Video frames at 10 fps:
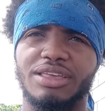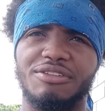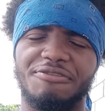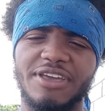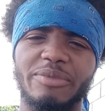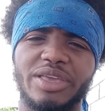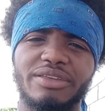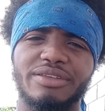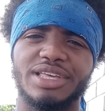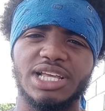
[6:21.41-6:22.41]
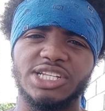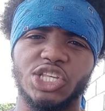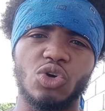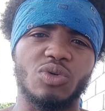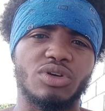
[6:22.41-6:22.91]
You feel me?
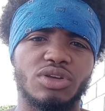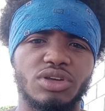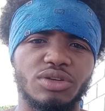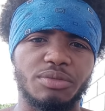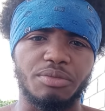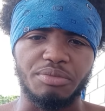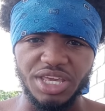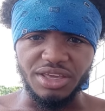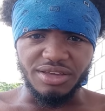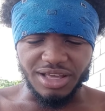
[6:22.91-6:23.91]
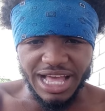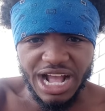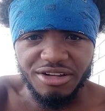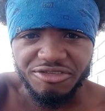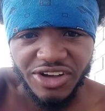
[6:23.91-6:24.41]
So, me,
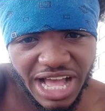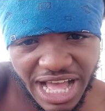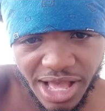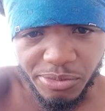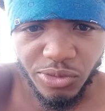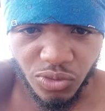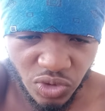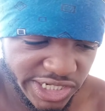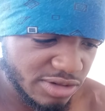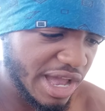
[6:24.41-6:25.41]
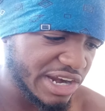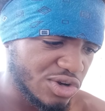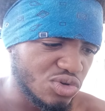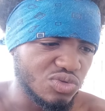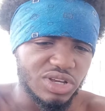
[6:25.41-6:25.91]
I could vibe with somebody
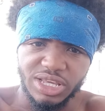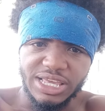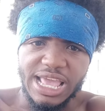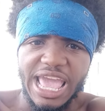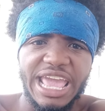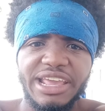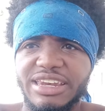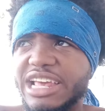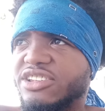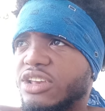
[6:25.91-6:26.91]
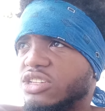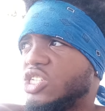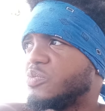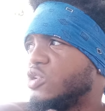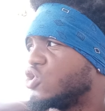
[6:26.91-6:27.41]
who ain't necessarily
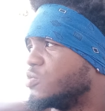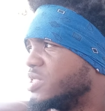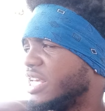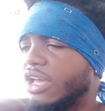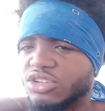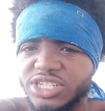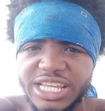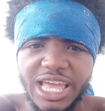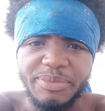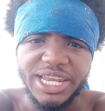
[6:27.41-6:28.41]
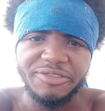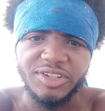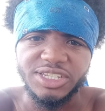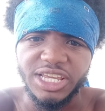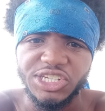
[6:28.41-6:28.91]
spiritual, but they understand
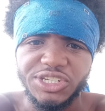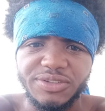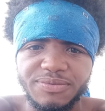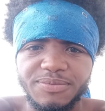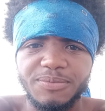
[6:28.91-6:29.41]
manifestation.